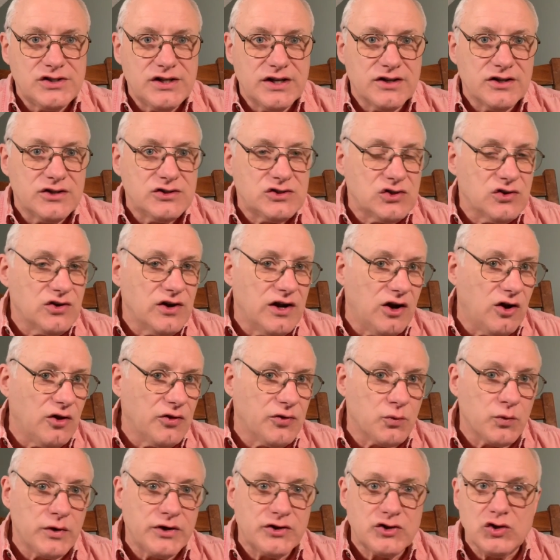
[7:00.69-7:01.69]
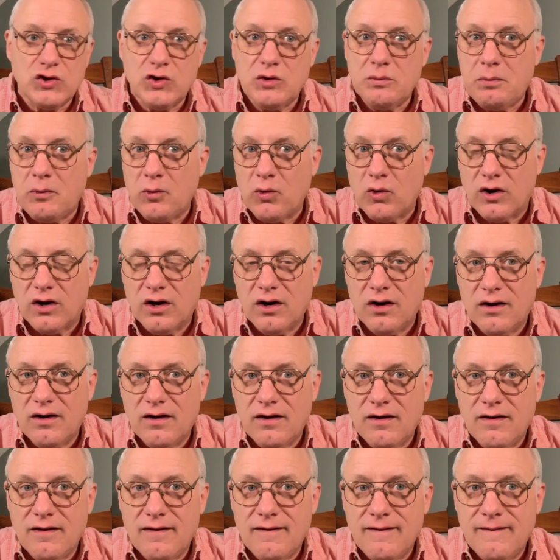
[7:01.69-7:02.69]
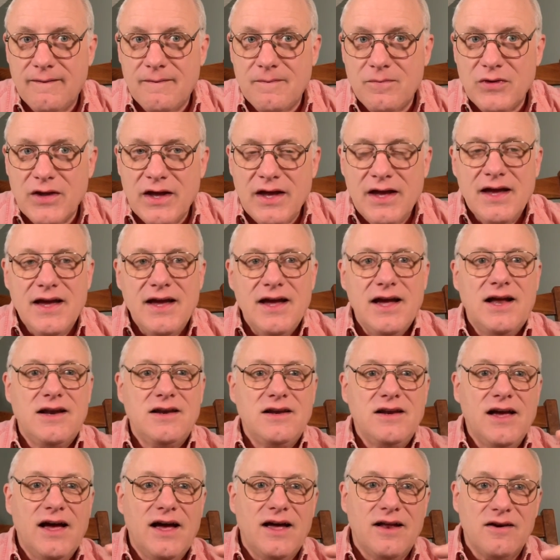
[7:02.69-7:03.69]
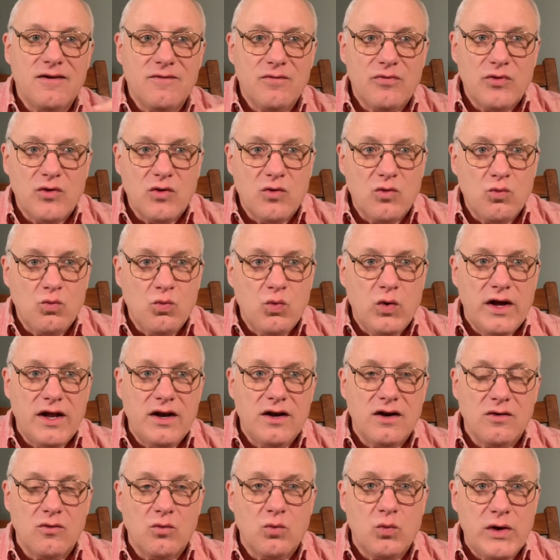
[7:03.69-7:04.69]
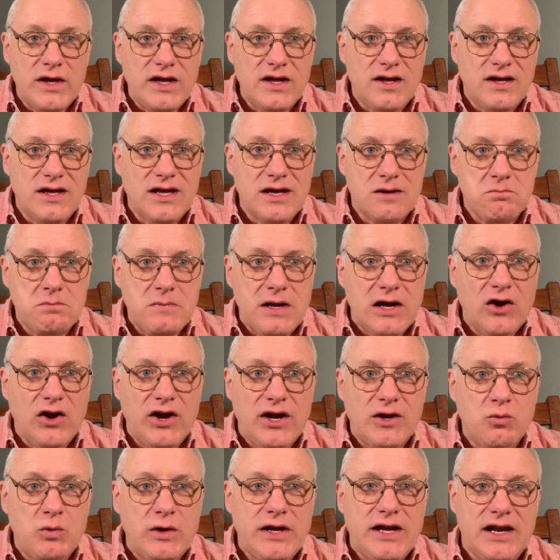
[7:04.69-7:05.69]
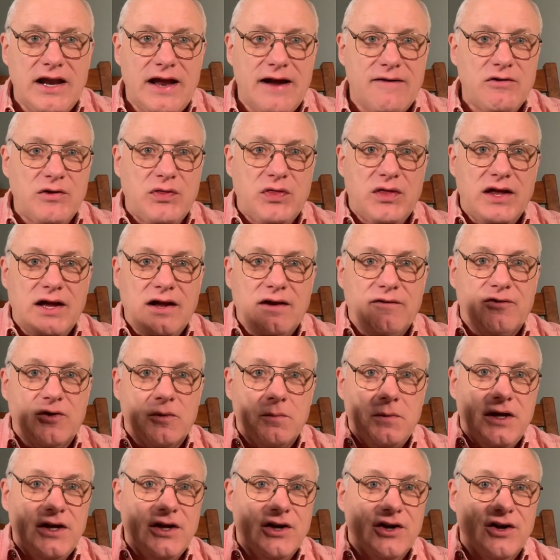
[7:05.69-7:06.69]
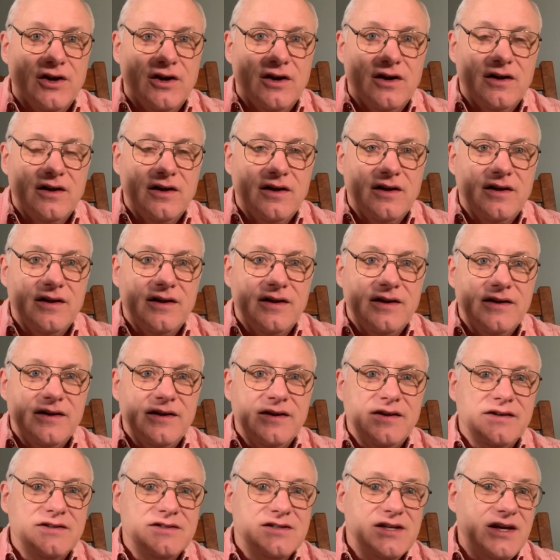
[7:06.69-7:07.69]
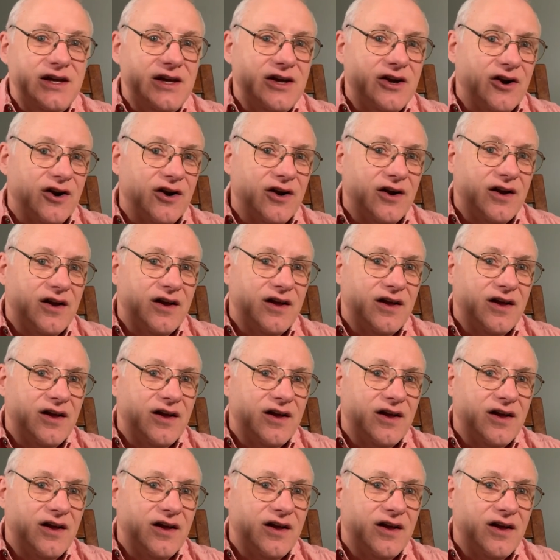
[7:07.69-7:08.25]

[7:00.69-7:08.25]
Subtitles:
sickness or health, richer or poorer. And yet, when we get married, we get everything from here to here.